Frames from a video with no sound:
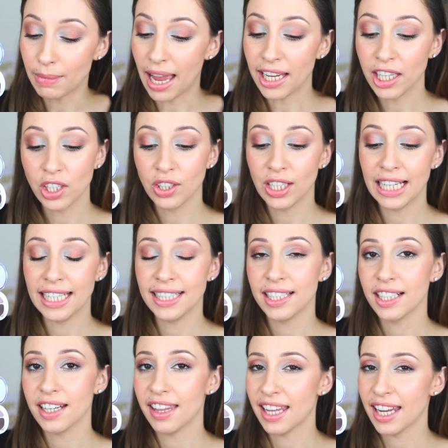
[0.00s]
micro
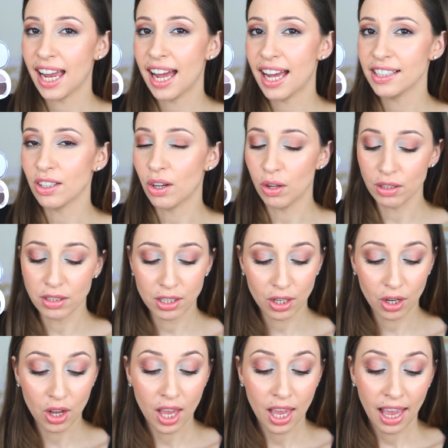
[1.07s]
glitter. They had
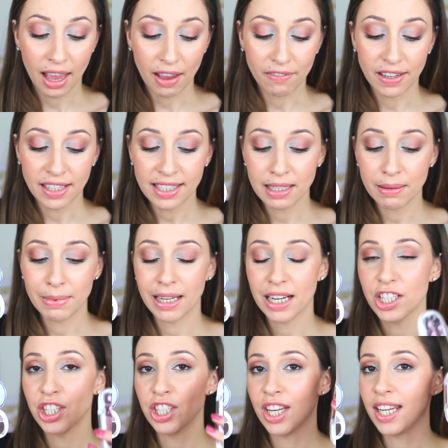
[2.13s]
also a very
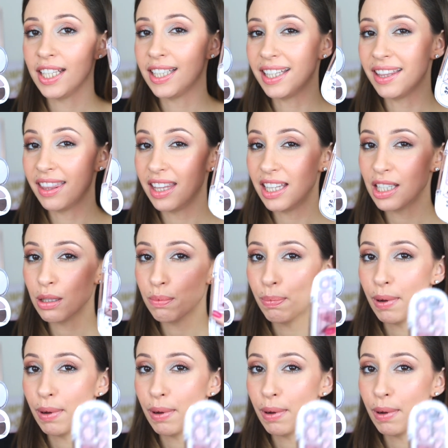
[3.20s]
similar shade in this